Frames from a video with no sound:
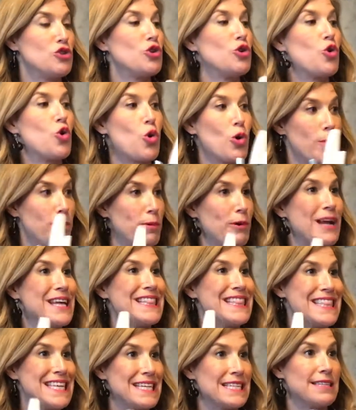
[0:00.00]
to
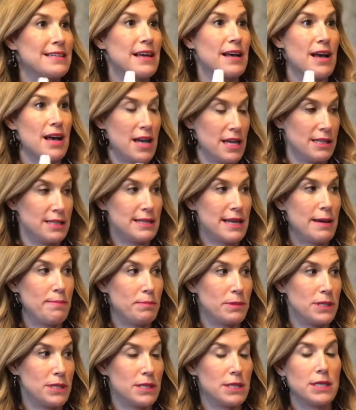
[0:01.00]
incorporate this
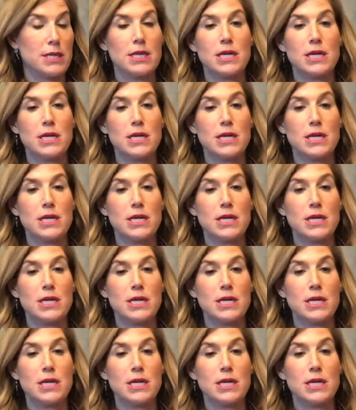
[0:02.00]
concept.